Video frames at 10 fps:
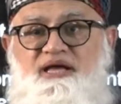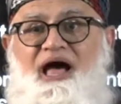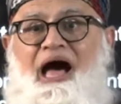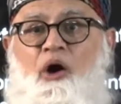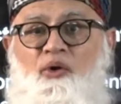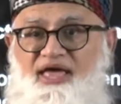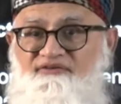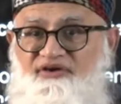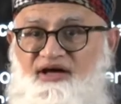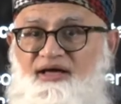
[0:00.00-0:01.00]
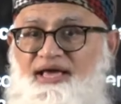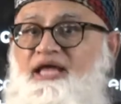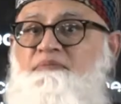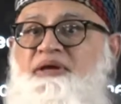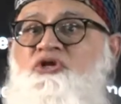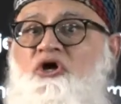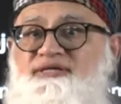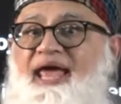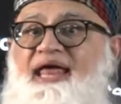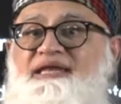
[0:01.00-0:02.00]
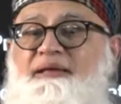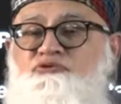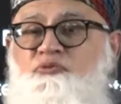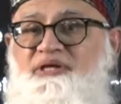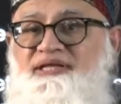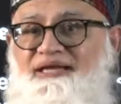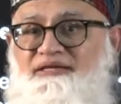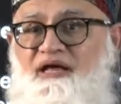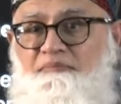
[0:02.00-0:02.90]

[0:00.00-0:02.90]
However, it may not end up to be that,